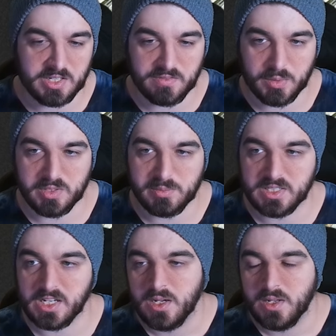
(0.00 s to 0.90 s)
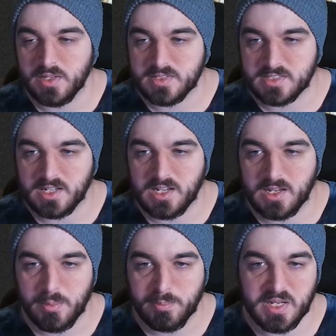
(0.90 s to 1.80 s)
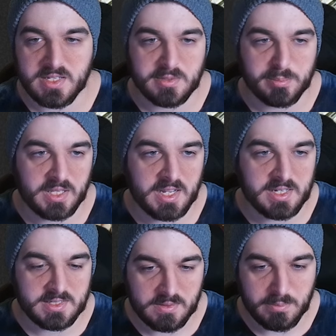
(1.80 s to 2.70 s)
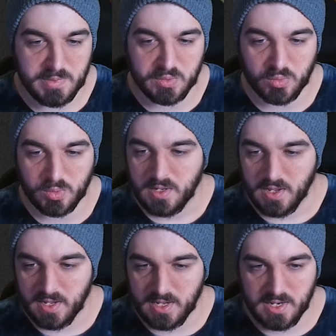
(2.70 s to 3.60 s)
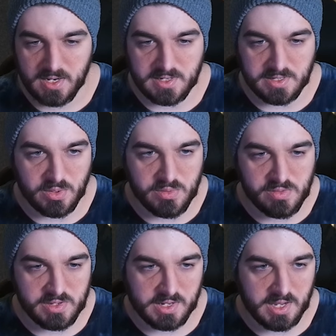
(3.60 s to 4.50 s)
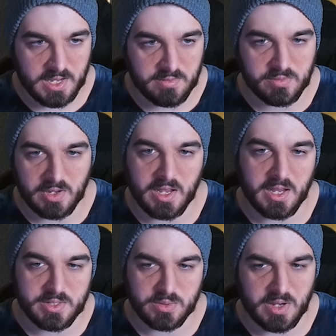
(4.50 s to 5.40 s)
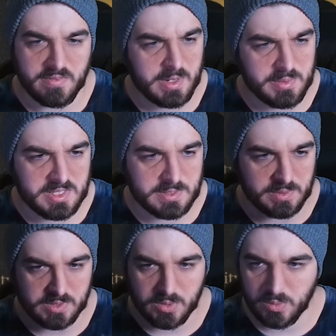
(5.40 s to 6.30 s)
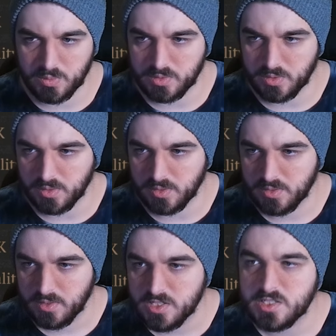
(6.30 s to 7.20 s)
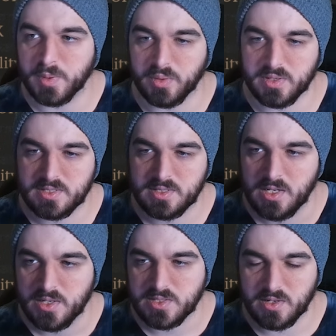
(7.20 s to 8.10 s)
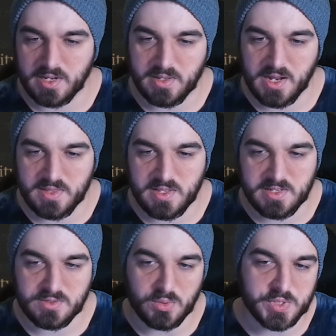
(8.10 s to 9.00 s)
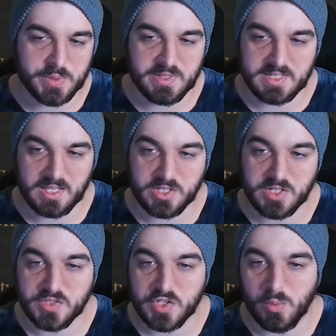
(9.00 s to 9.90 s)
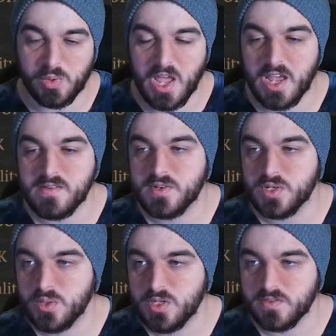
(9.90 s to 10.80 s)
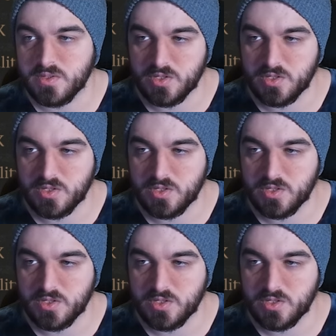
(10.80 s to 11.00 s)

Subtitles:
a few of them in the game. There's Star, Beast, Plant, Mineral, and I don't think I have, I do. I forget what one's called. Hold on. Spirit. So yeah, and then there's also Intelligence. So you want to have 2 different